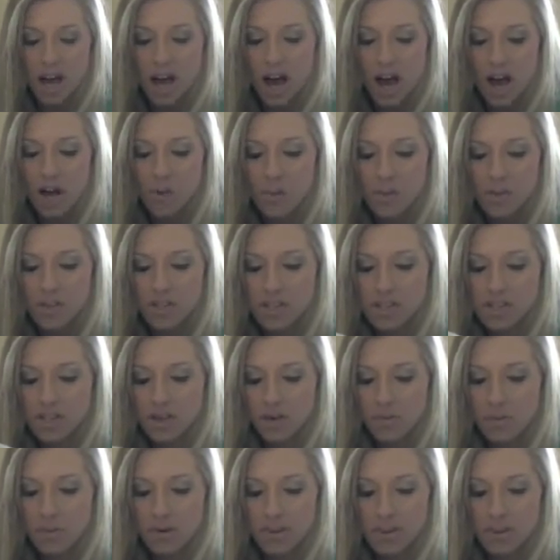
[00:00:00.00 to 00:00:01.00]
I went to
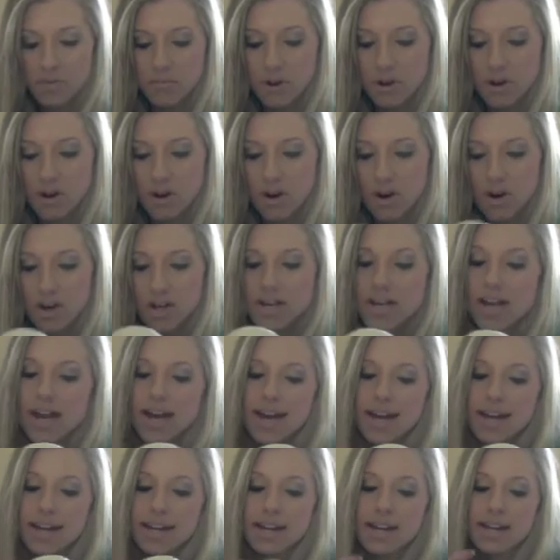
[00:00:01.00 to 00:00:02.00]
go put them on,
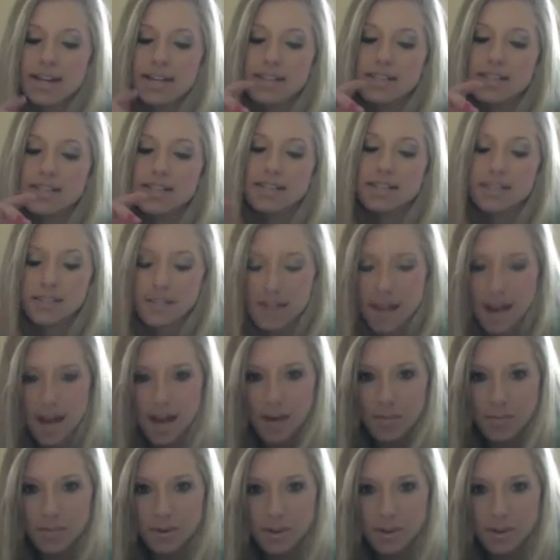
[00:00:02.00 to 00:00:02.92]
and snap,